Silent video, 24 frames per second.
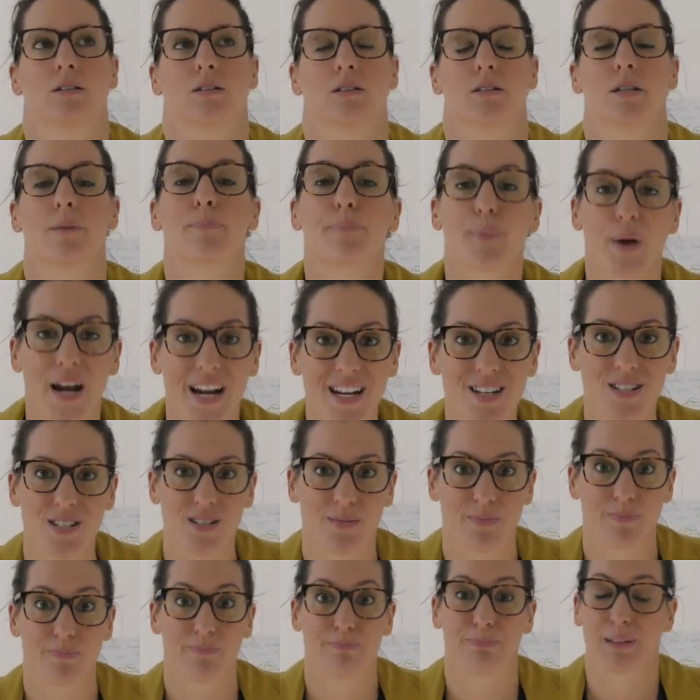The
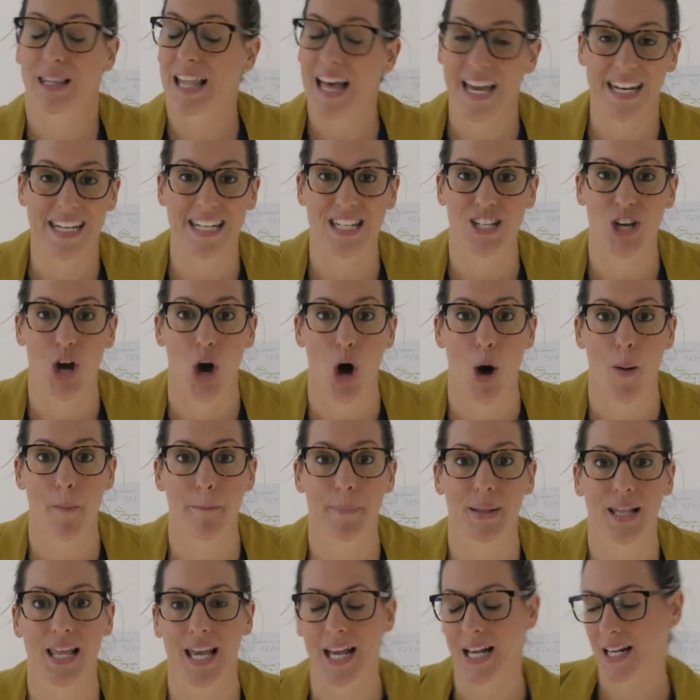brain's bloody
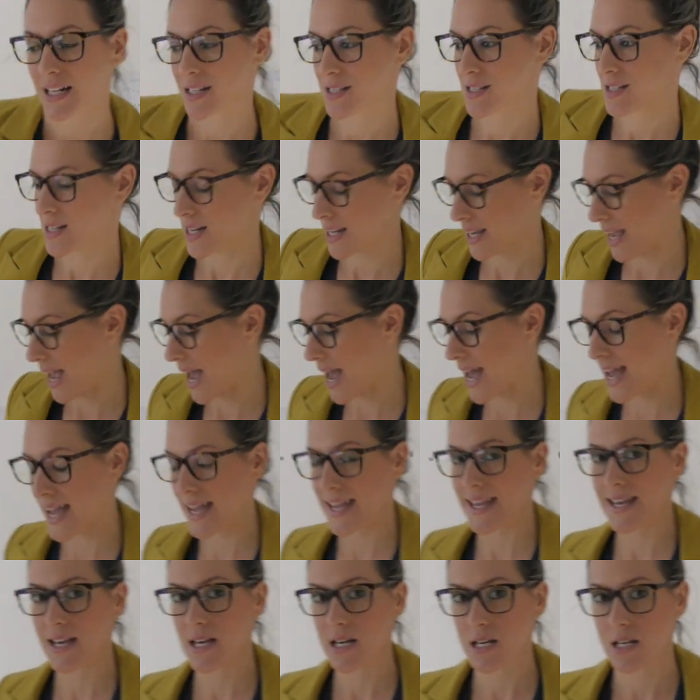complex,
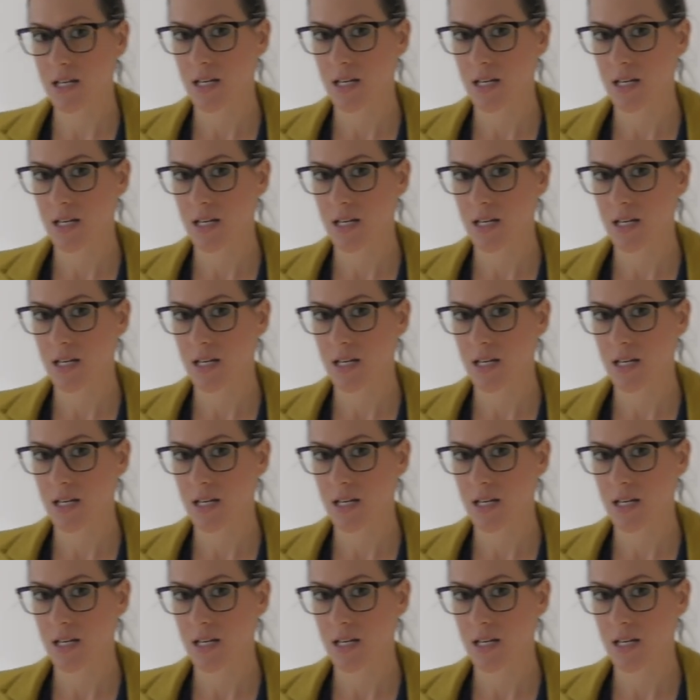okay?